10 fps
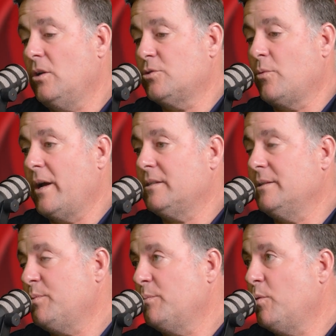all
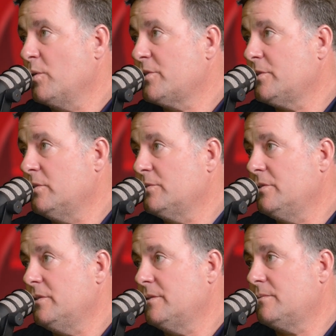directly proportional
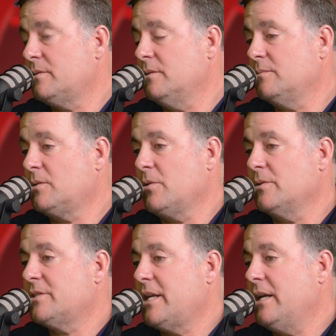to the
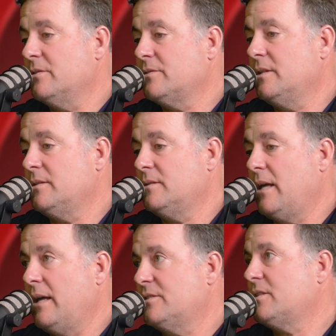current sales
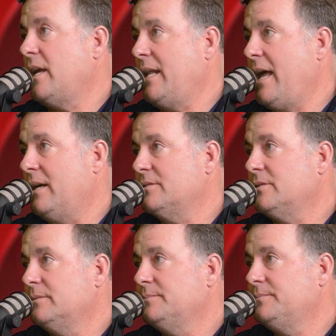that site has.